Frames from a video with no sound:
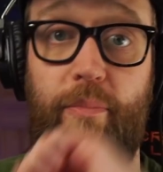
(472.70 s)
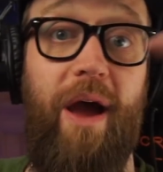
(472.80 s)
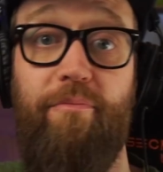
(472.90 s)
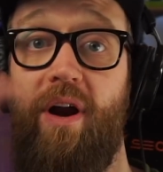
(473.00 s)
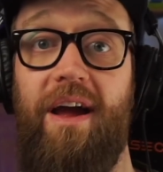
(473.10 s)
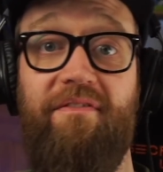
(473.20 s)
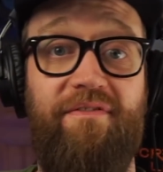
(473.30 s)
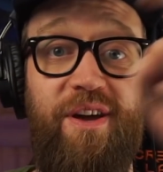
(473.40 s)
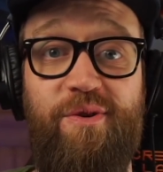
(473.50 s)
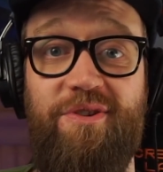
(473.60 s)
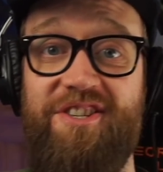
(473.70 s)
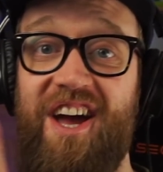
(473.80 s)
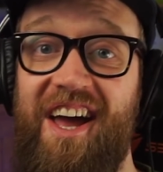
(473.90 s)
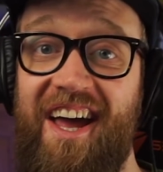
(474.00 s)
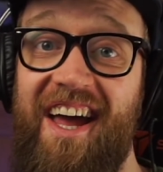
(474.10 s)
Bright, bright
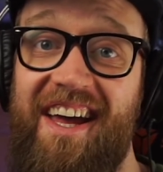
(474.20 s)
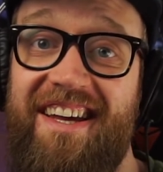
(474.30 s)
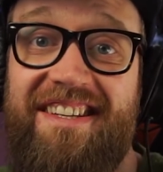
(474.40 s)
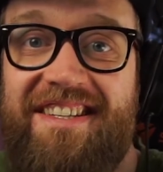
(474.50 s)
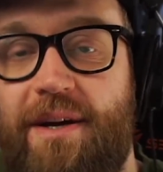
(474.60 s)
futures.